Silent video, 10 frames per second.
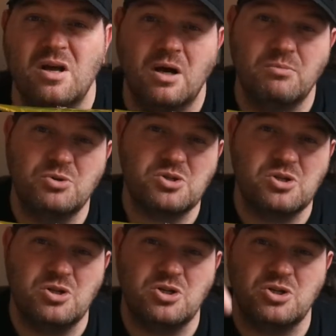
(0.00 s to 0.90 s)
I'm just
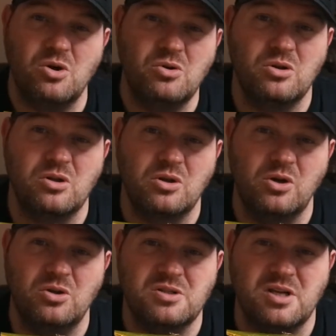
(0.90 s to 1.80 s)
going to show you the
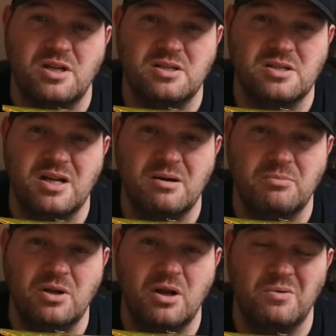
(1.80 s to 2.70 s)
contents down
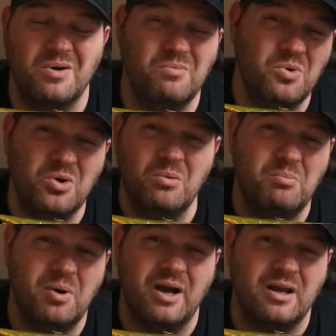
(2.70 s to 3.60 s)
below and we'll come
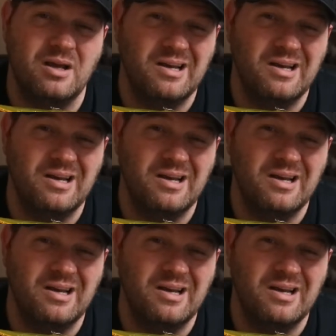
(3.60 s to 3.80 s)
back.